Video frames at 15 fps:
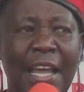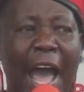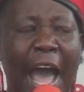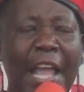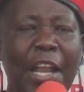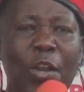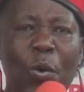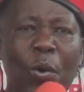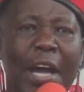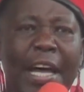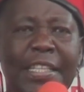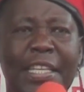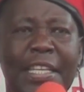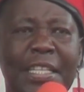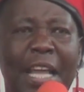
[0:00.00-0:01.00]
I look
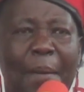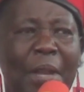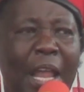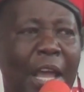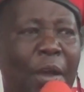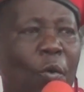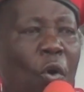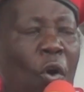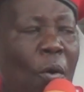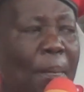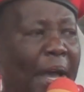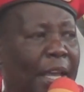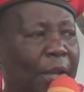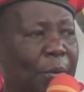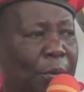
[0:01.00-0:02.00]
at it, I'm like, oh
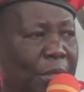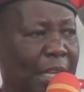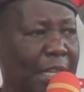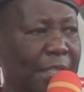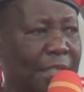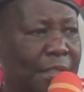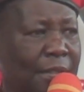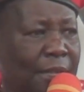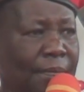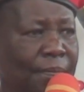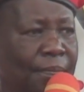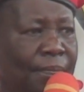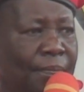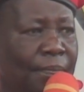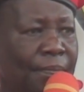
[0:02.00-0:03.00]
my goodness.
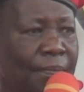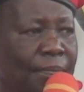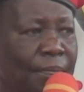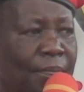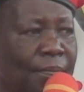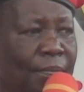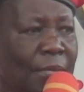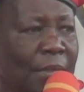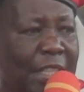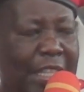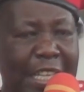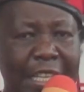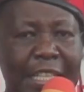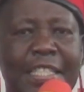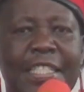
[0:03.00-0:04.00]

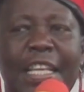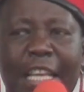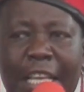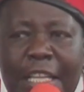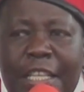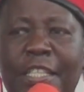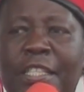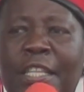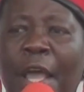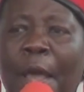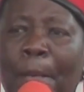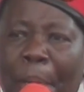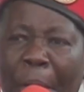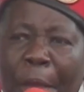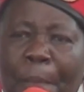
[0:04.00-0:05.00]
This is
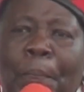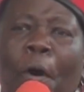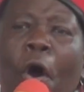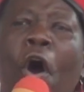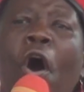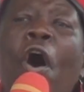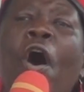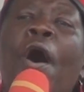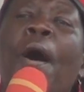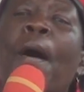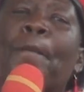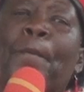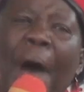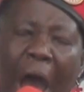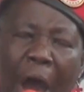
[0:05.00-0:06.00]
people
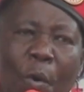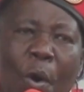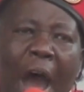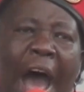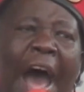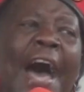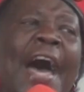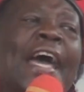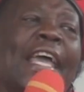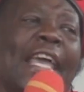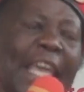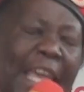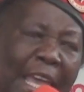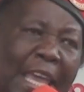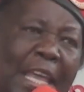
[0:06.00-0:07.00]
power
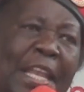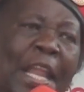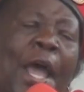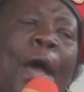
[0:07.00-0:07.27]
in